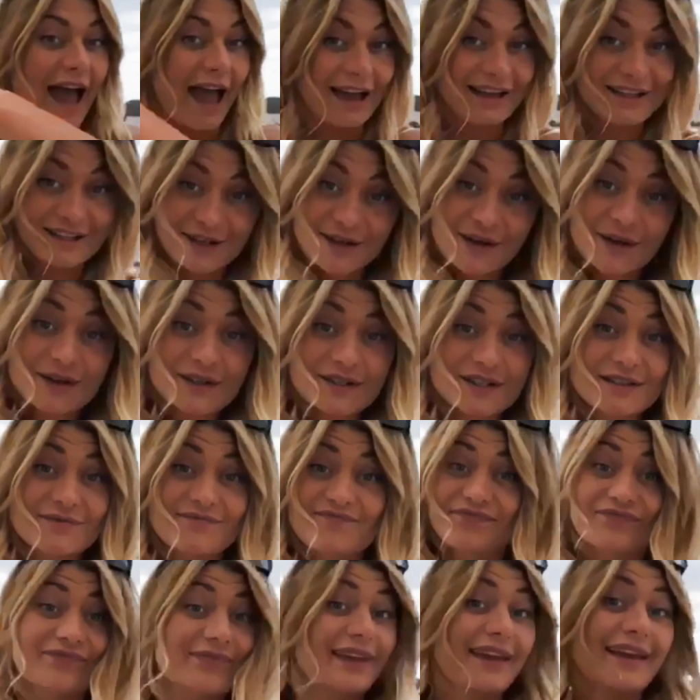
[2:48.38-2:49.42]
Escorts,
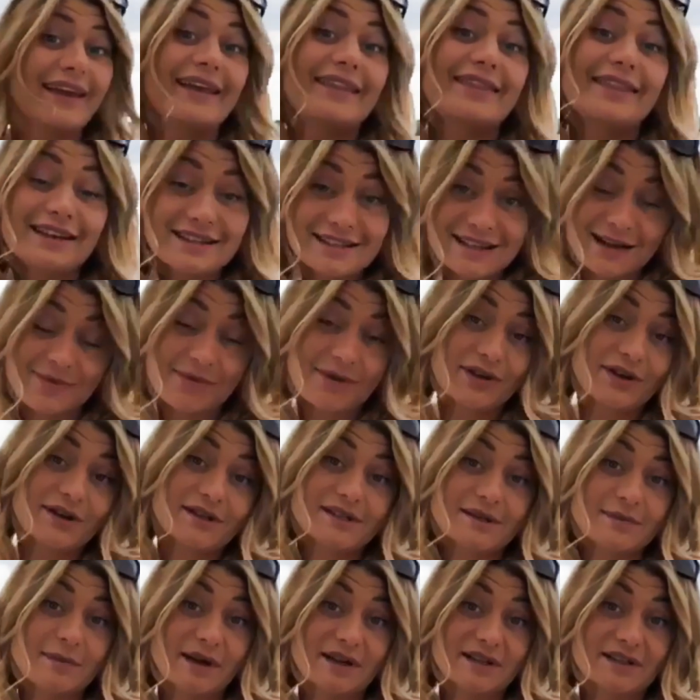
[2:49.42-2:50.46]
they sleep with
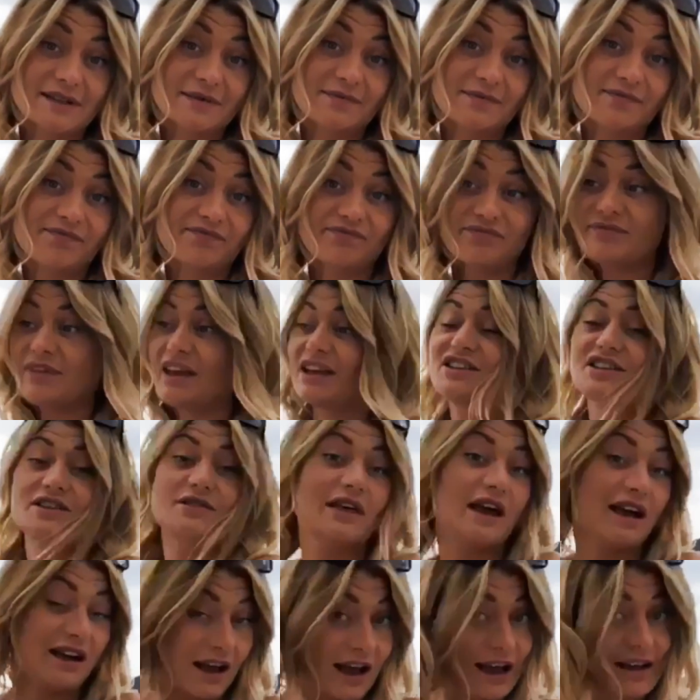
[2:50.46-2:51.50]
customers. They do
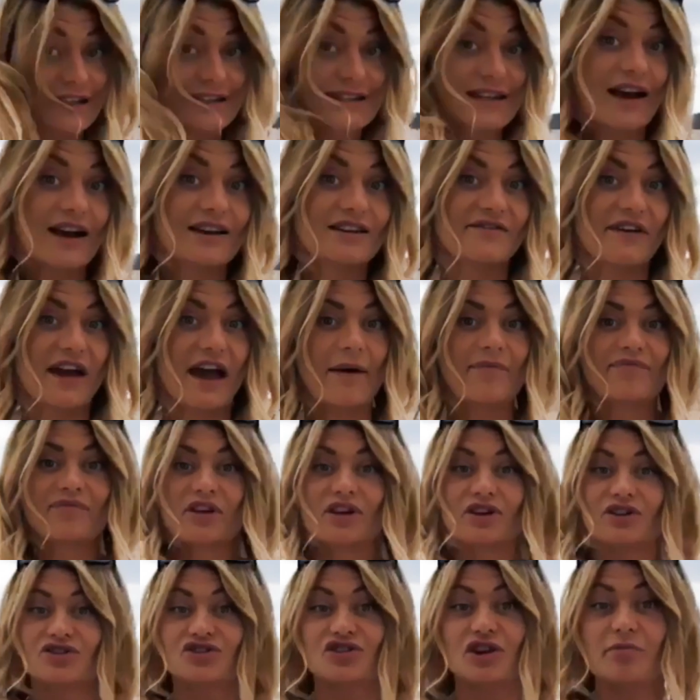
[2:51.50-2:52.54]
that kind of side of it.
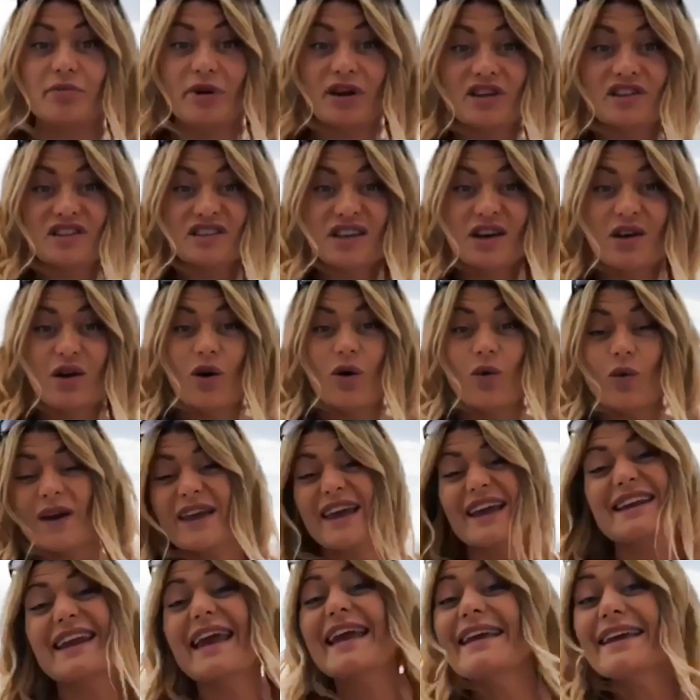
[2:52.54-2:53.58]
Strippers, we
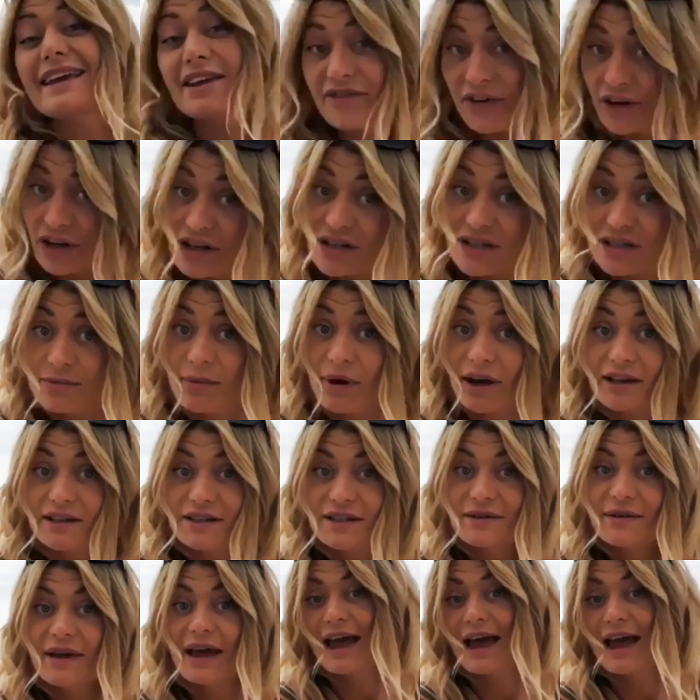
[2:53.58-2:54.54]
get naked for customers